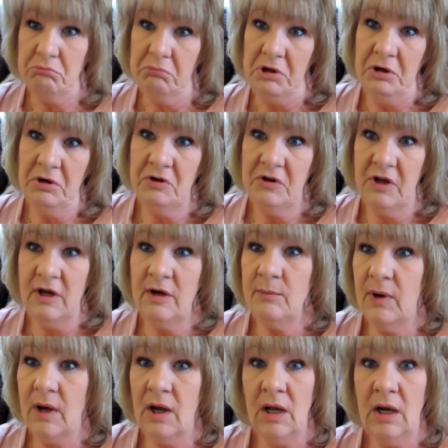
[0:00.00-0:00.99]
entertained
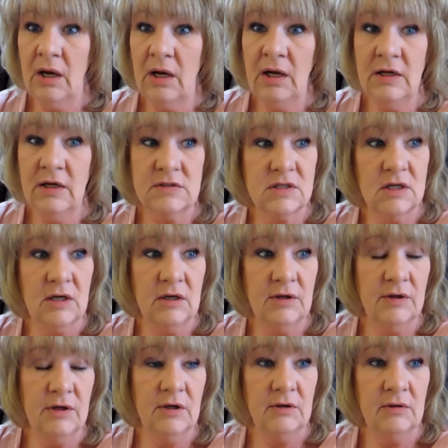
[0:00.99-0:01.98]
by it, I guess. I
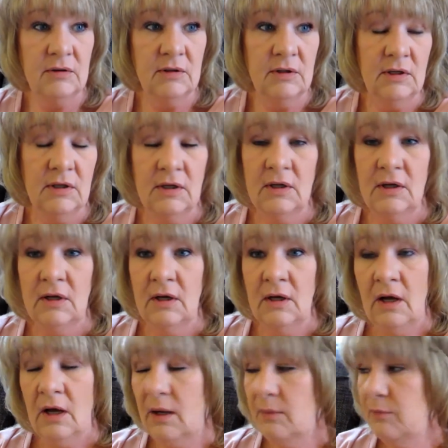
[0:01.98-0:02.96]
don't know.
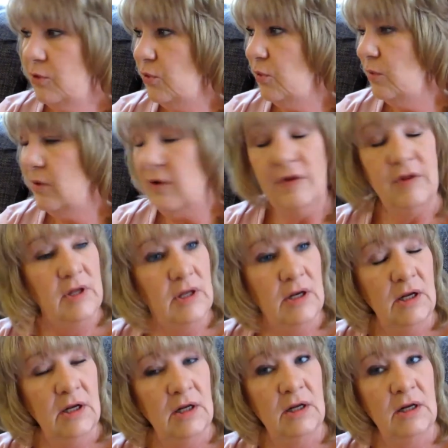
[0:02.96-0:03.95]
I'm cool with it.
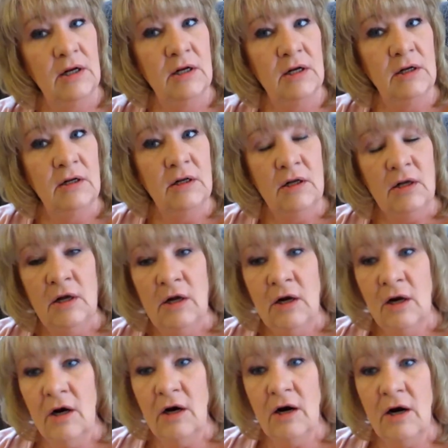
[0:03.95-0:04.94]

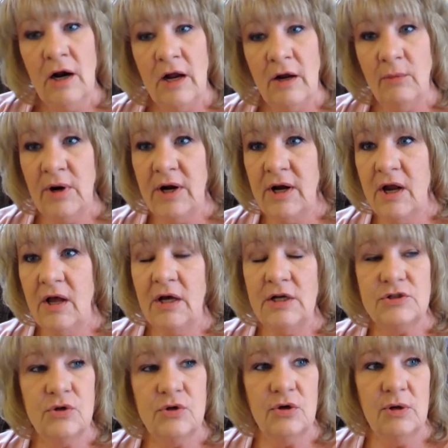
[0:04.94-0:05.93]
All right. Right now
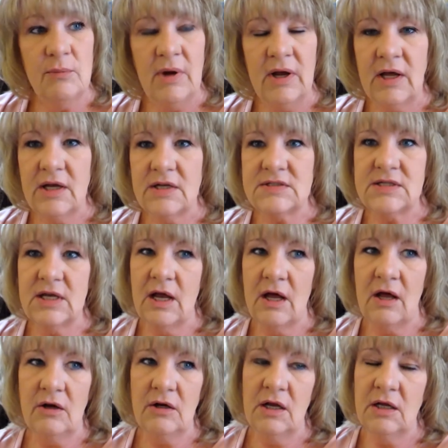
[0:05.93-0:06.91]
I told them I got to sit
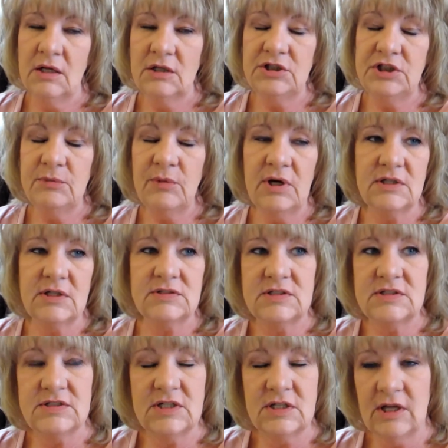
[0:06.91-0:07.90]
down. Gima has to
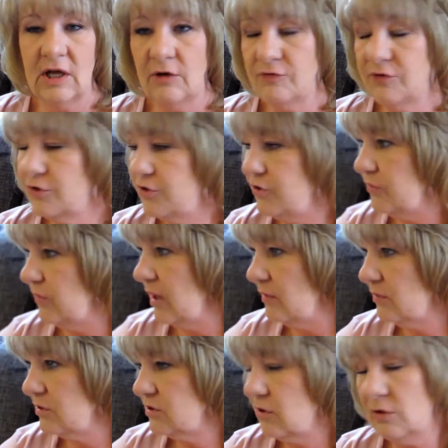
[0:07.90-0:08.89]
sit down for 2
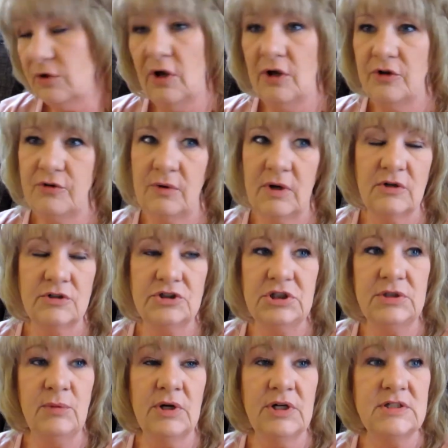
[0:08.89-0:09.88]
hours. Or not 2 hours.
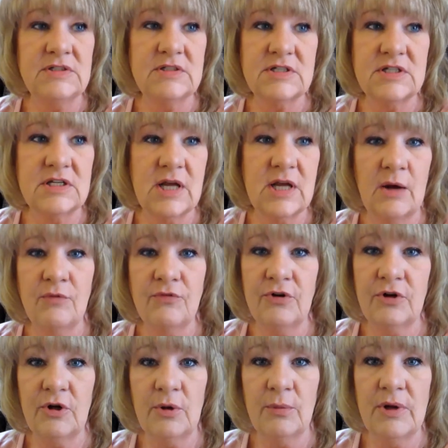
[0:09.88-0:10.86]
Gima needs to sit down
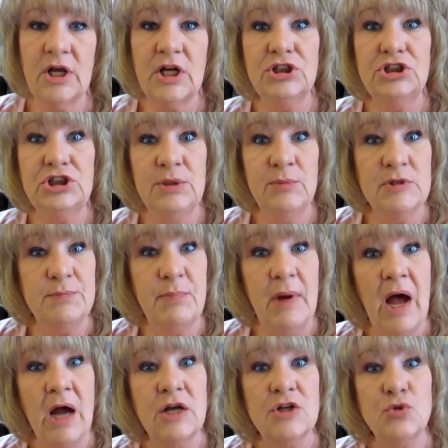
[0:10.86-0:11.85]
for a little bit. Because Gima's
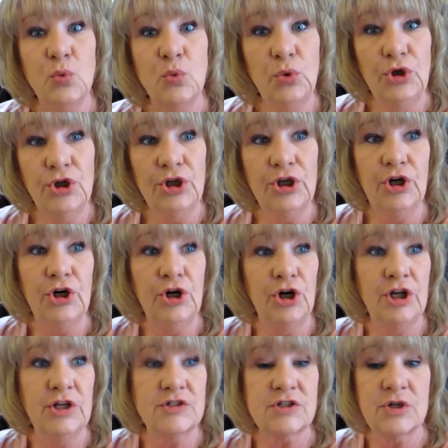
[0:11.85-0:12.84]
back is really
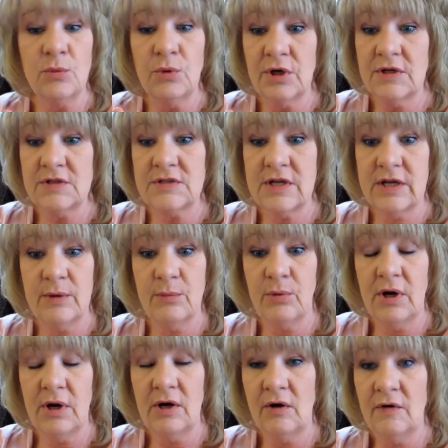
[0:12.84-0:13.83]
hurting. So we're going to take a
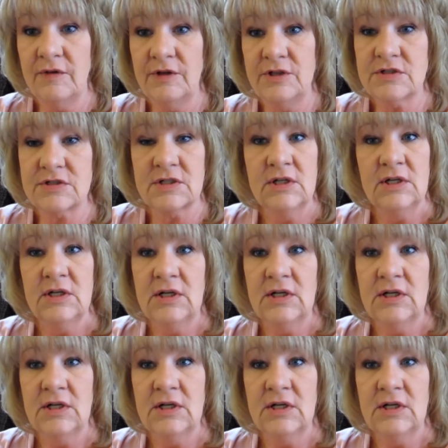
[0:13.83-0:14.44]
break on this